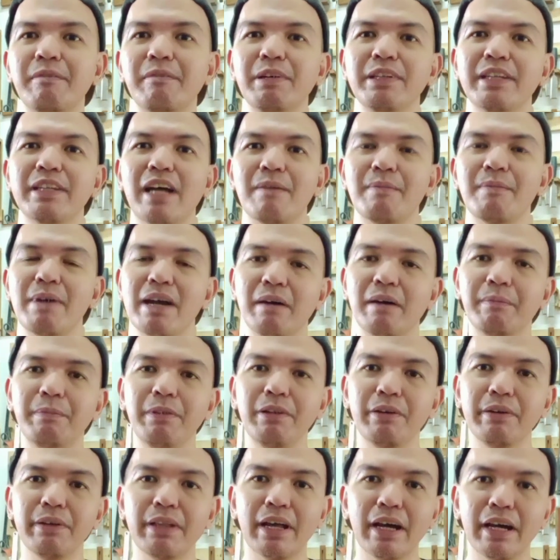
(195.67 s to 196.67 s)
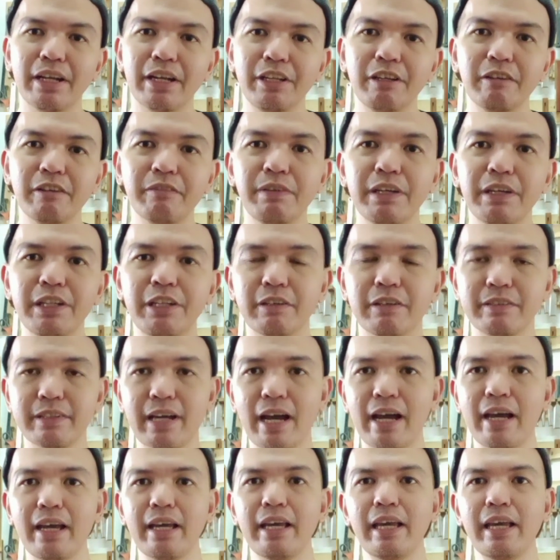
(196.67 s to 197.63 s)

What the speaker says: every time I upload new videos.